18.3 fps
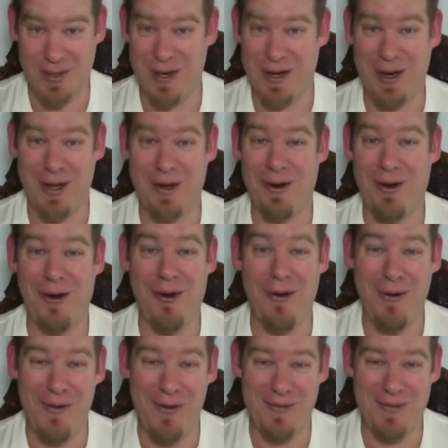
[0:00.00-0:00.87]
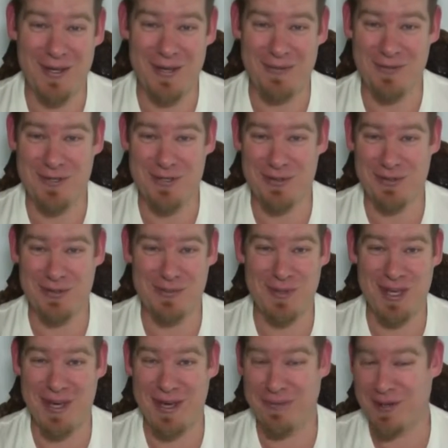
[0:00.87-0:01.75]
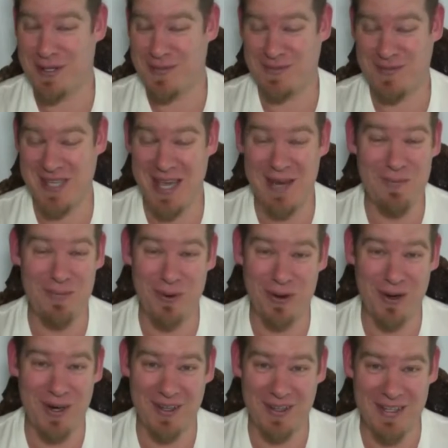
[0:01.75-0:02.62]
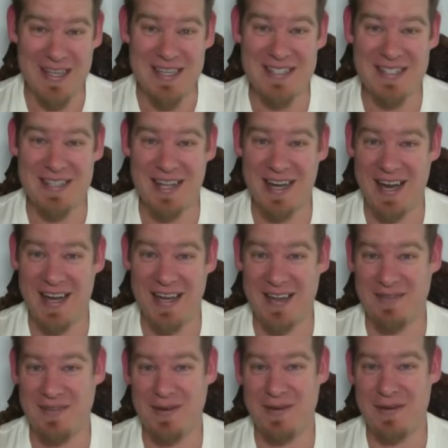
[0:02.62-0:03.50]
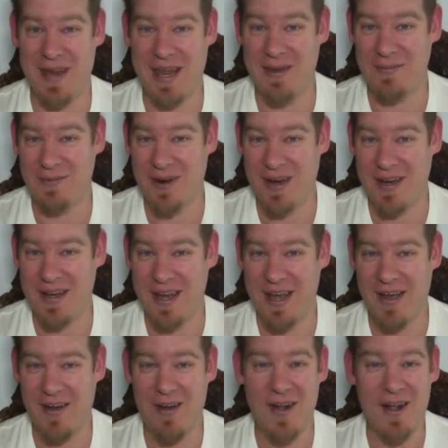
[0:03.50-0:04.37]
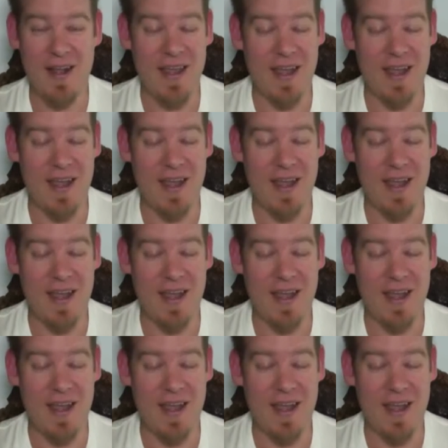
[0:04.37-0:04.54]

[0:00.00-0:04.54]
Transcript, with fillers: We are on all of the different social media networks, 10 more at least that I haven't named right now.